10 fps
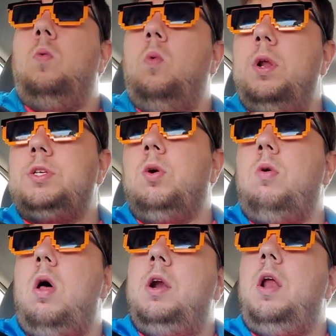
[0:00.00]
What is going
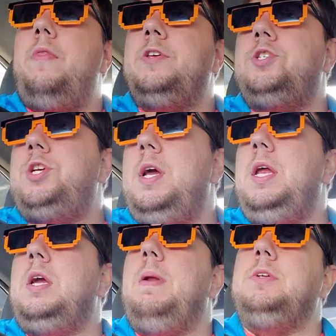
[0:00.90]
on, internet? This is
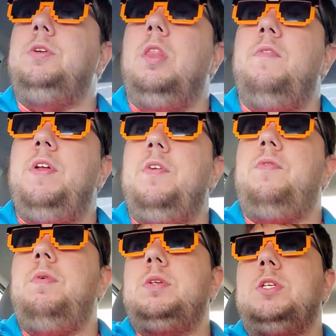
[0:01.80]
JD coming at you another video
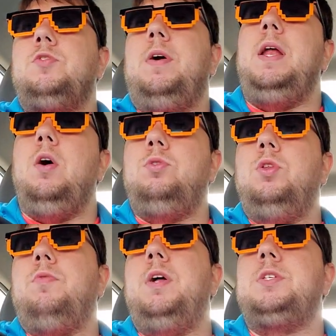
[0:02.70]
from Redskins Rant. Hail to
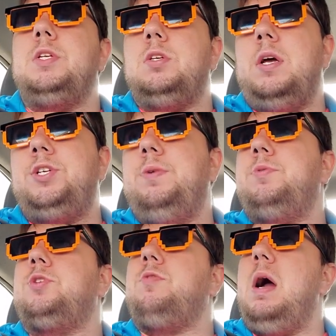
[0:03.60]
the Redskins. Like, share,
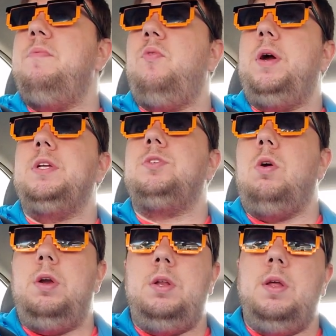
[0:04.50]
subscribe before I get
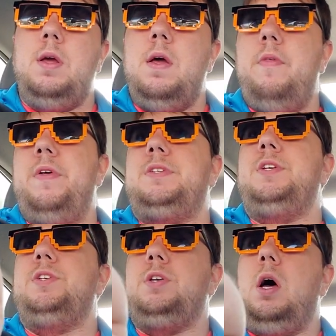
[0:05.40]
started. This
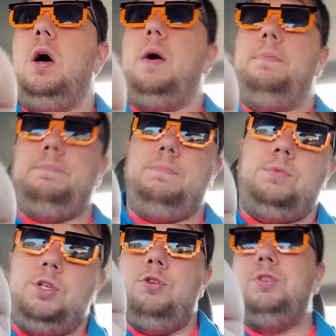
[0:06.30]
is
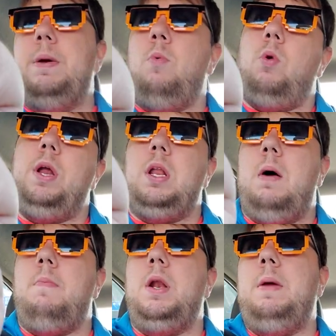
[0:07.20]
Tuesday morning,
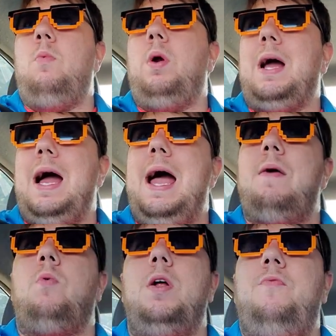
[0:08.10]
not Monday morning. I
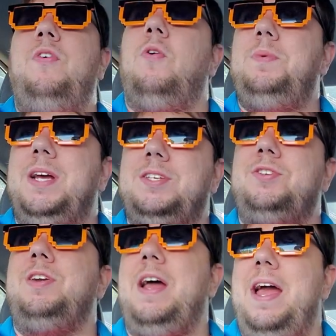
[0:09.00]
have been filmed
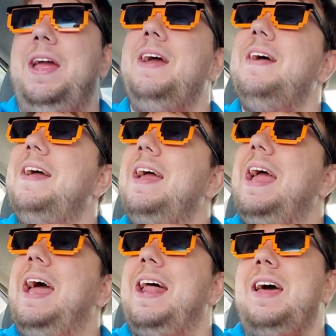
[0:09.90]
yesterday,
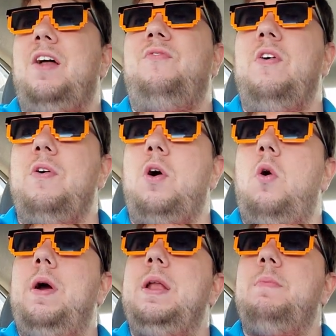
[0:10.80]
and I got a phone
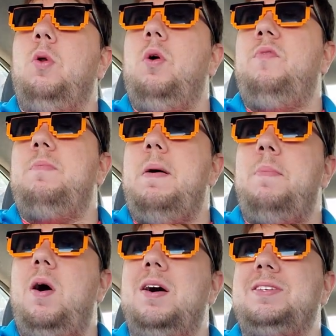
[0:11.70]
call right in the middle of it from my
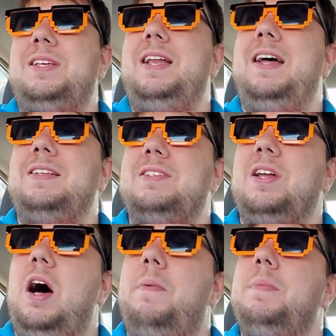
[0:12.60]
boss and had to
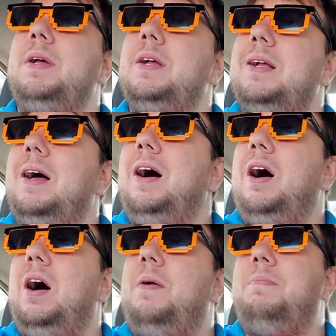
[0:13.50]
stop.
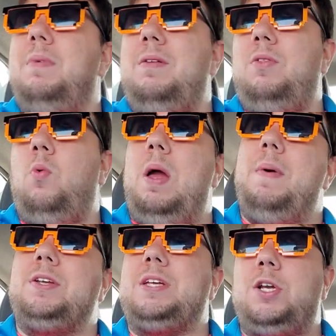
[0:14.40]
The way
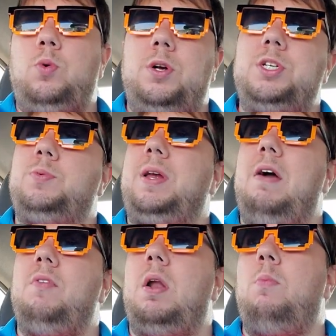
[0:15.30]
my schedule works this week, I
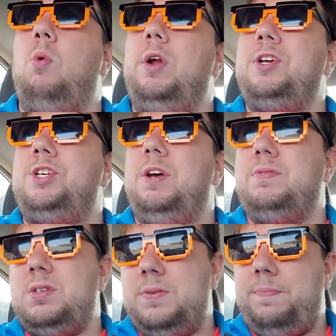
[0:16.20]
have a lot of morning
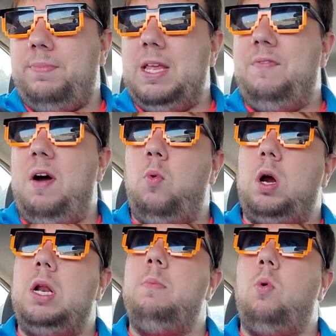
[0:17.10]
shifts. If I
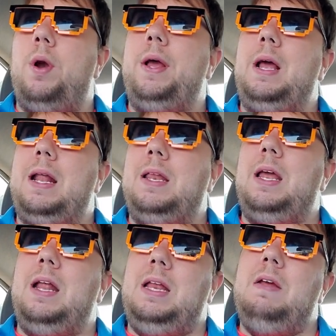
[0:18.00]
work in the morning
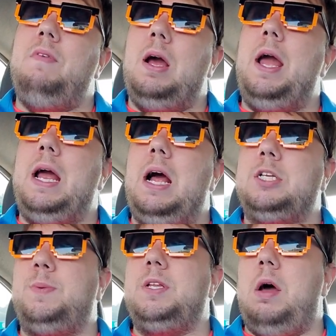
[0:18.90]
and in the evening, I hang out
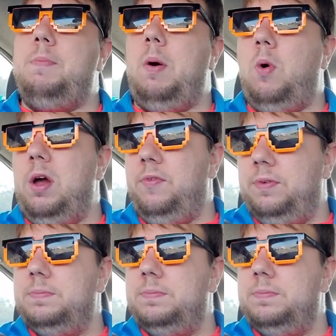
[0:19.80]
and spend time with my wife.